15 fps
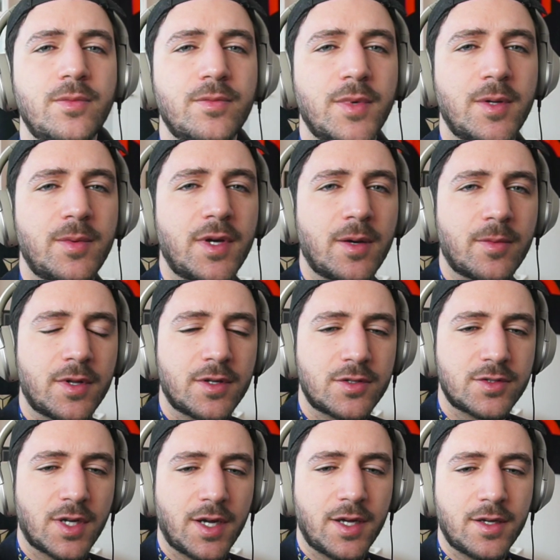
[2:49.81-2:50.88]
Maybe I'm going to
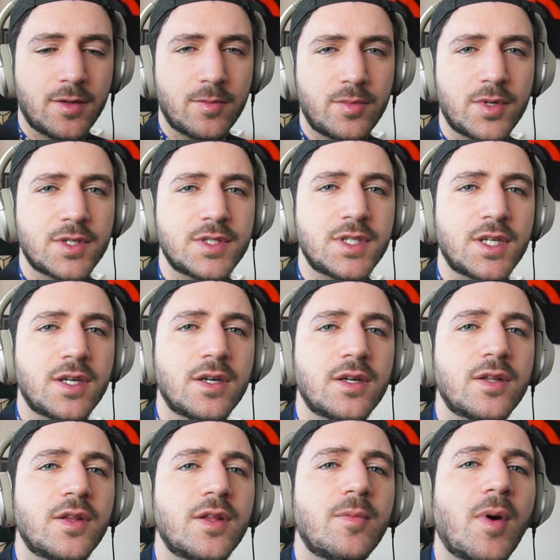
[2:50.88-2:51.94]
try pressing
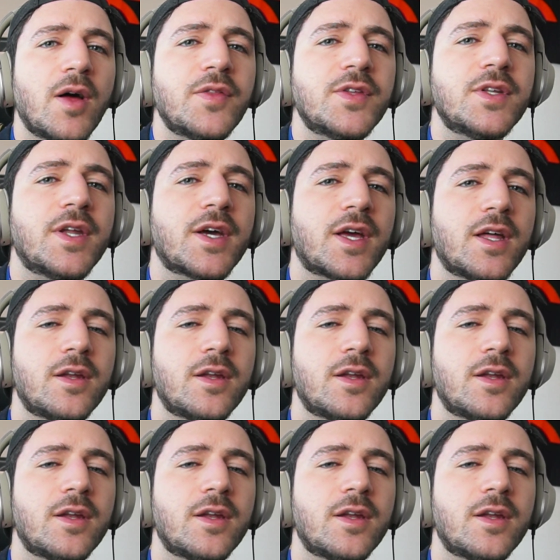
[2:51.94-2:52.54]
the button again.